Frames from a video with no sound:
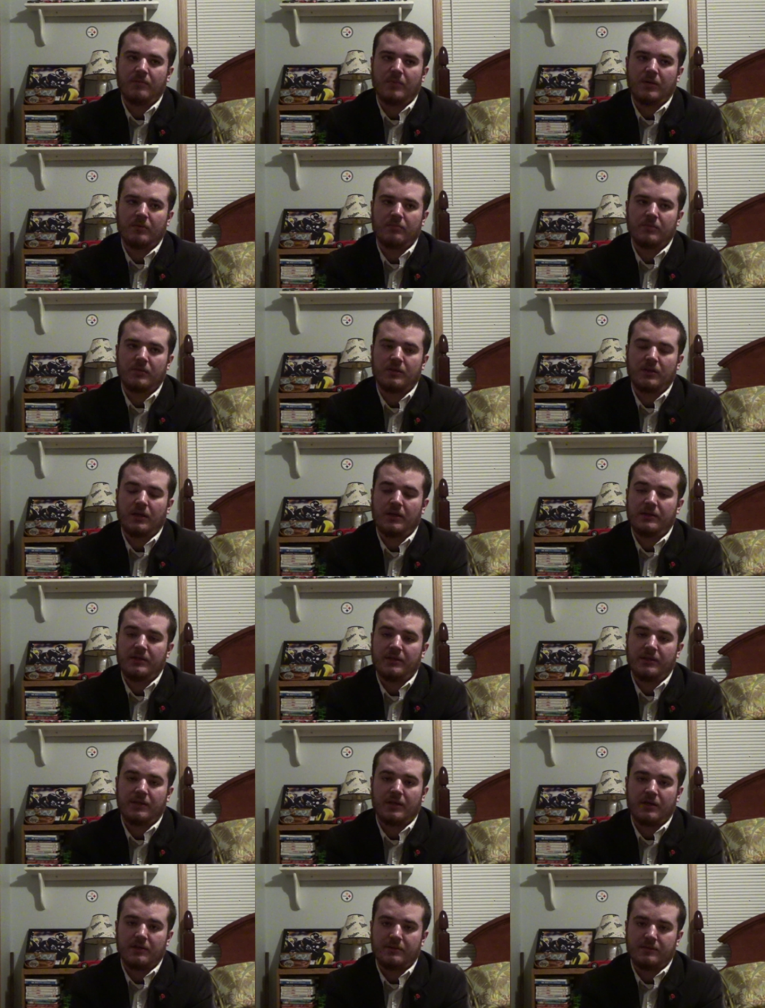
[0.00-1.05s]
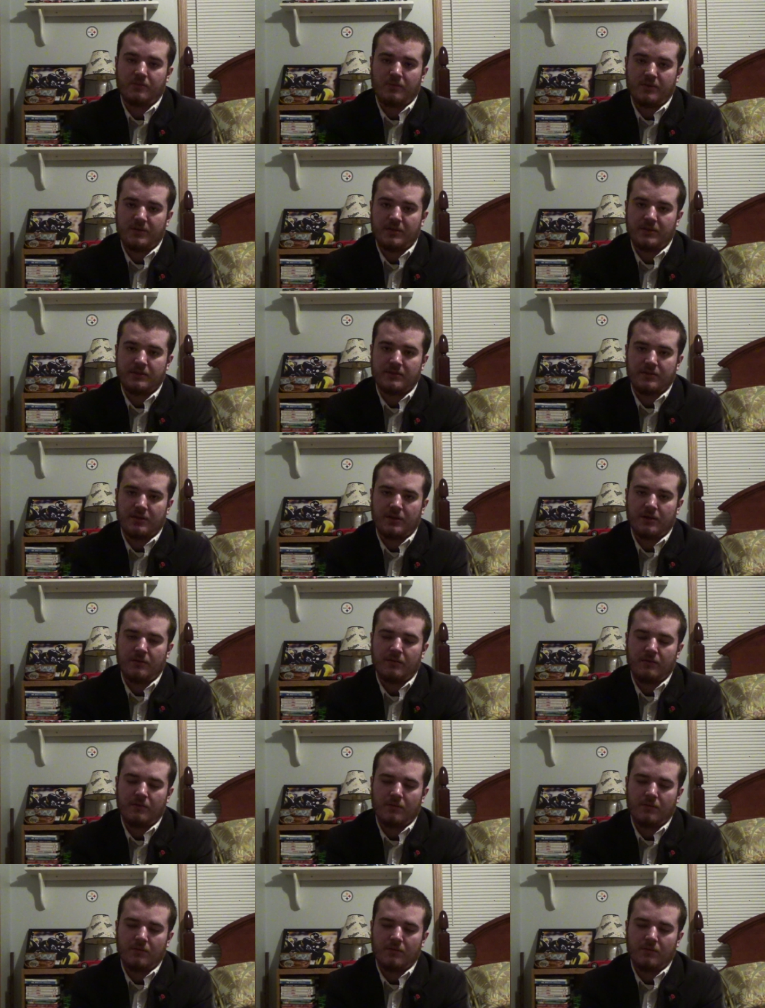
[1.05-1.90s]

I'm, I'm glad he got to witness that.